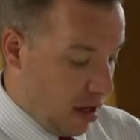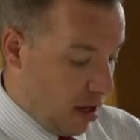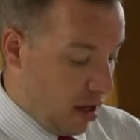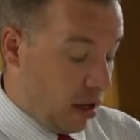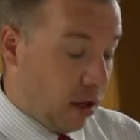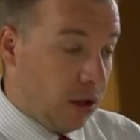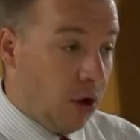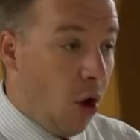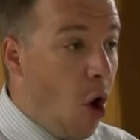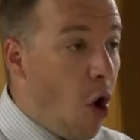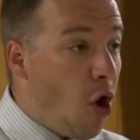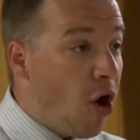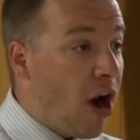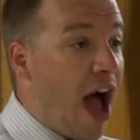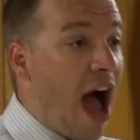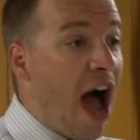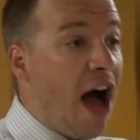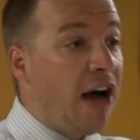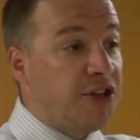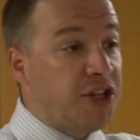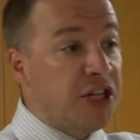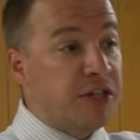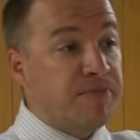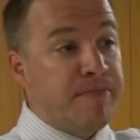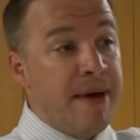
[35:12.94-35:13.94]
Lord, I
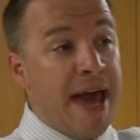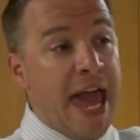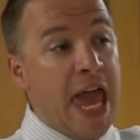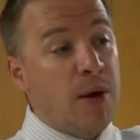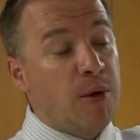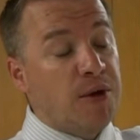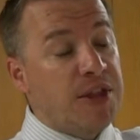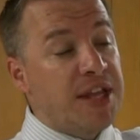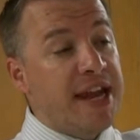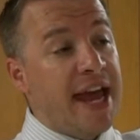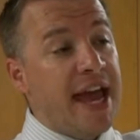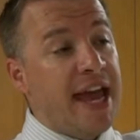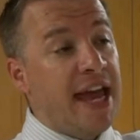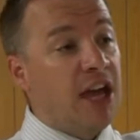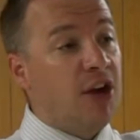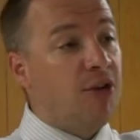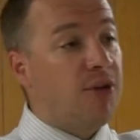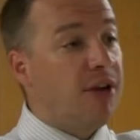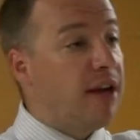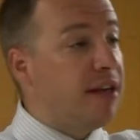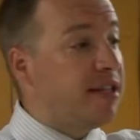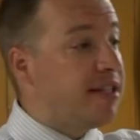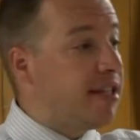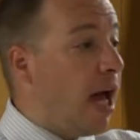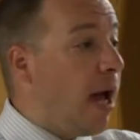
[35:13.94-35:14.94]
was just made with an
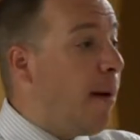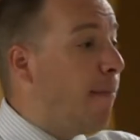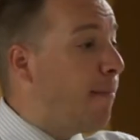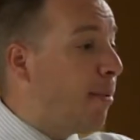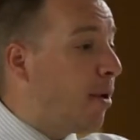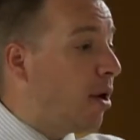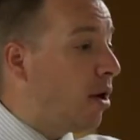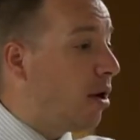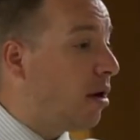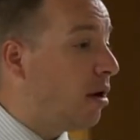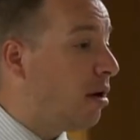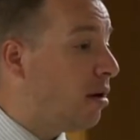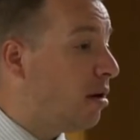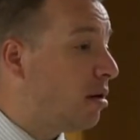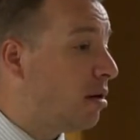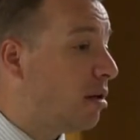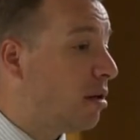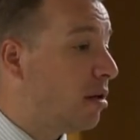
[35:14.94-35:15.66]
angry temper.